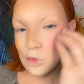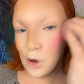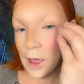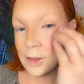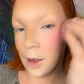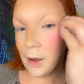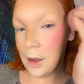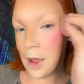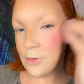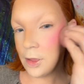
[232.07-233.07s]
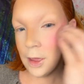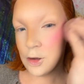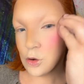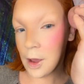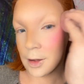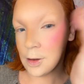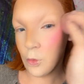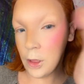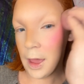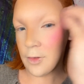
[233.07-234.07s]
it's a lovely trick to
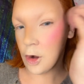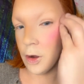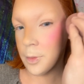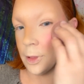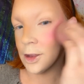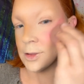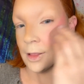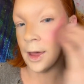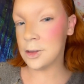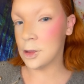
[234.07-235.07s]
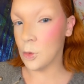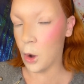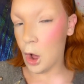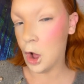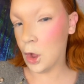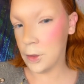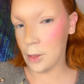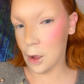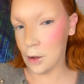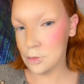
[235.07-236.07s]
really have a cream blush that lasts you all day
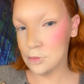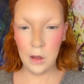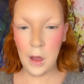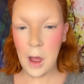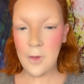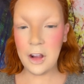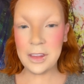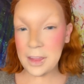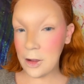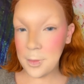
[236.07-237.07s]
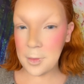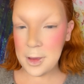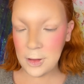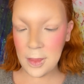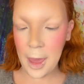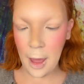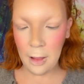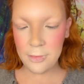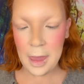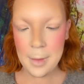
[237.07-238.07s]
long. For concealer, I'm going to be using the
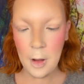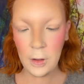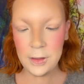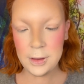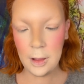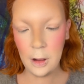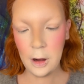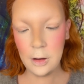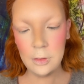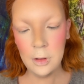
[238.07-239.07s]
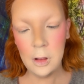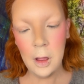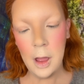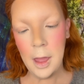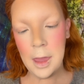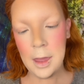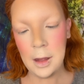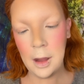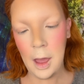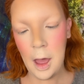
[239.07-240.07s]
e.l.f. Camo Concealer in